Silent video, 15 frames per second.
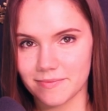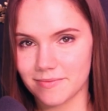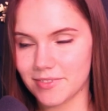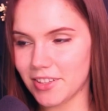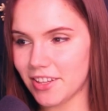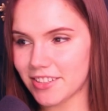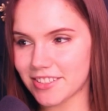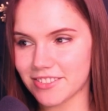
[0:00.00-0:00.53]

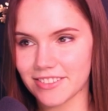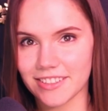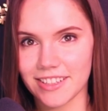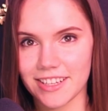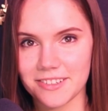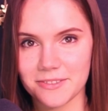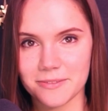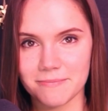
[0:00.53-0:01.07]
Not in real
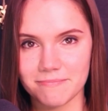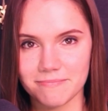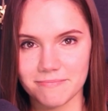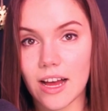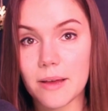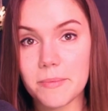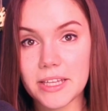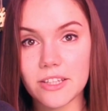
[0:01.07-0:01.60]
life.
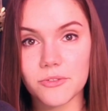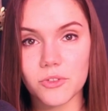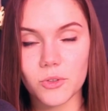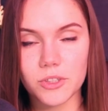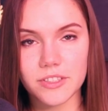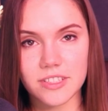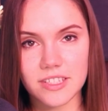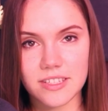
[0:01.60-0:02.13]
I made the
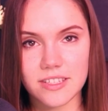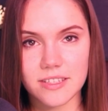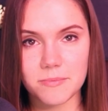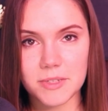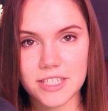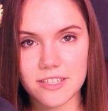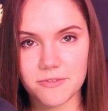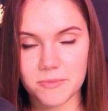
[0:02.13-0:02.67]
floor this
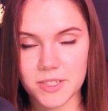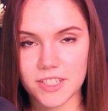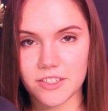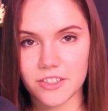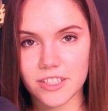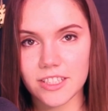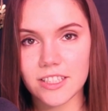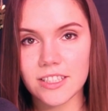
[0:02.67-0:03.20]
submissive
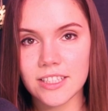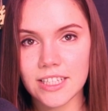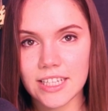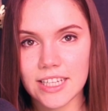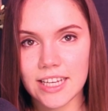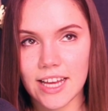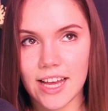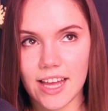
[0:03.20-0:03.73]
material,
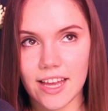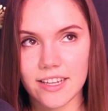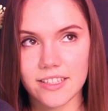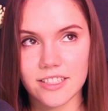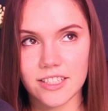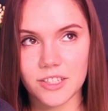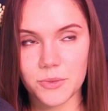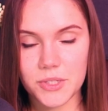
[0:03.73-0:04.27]

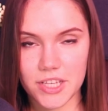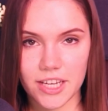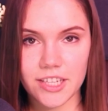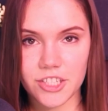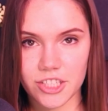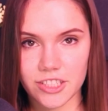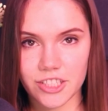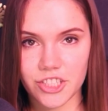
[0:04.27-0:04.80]
and it was actually